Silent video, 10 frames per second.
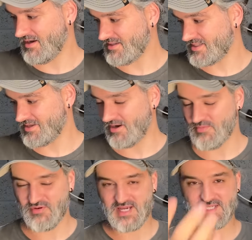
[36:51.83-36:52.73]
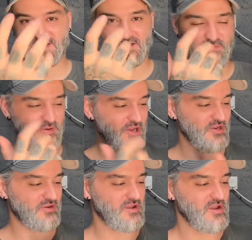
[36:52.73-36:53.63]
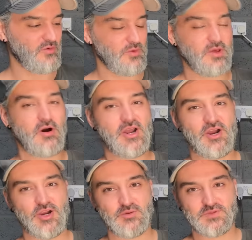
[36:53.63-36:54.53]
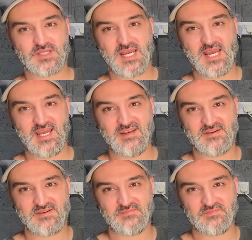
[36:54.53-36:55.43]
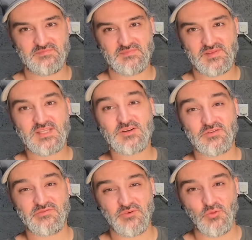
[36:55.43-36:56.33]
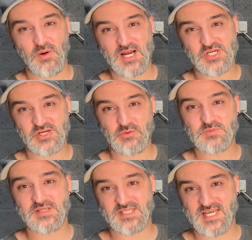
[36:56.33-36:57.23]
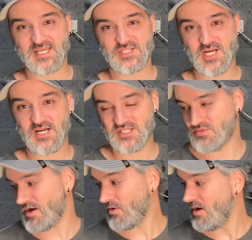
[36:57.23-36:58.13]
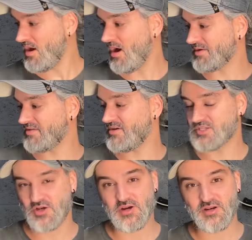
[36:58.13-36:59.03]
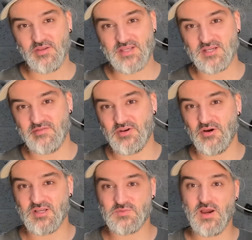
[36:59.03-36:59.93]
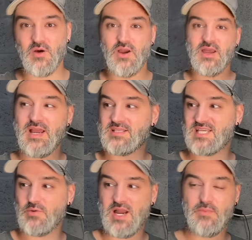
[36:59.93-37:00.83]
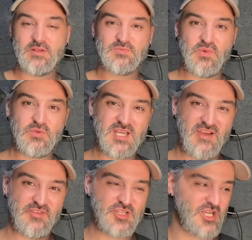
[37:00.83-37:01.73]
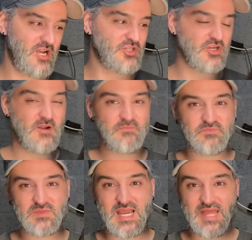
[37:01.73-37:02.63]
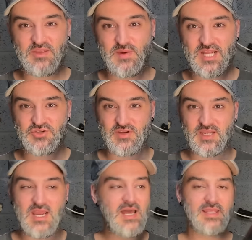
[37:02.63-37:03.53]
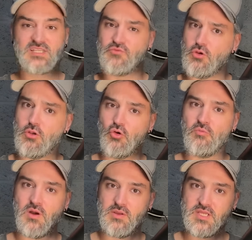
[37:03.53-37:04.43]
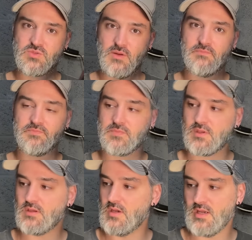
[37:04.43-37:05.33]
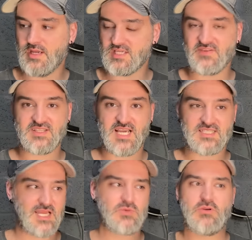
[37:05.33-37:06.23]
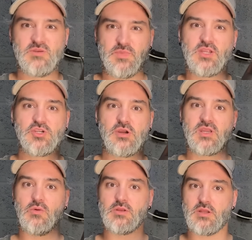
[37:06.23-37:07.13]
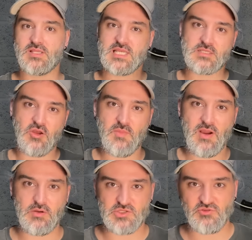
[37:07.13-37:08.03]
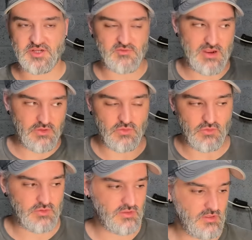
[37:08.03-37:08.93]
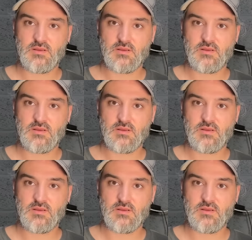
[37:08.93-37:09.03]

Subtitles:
So then I pressed the button with high hopes, and it's got a full battery, which means it takes charge as well. I'll give it a cycle on this overnight as well and see what happens. But to have the charger and the battery, this is for a lawnmower, this one is fantastic. That's what's a big chunky one, you know, it takes a lot of power to run it around the lawn.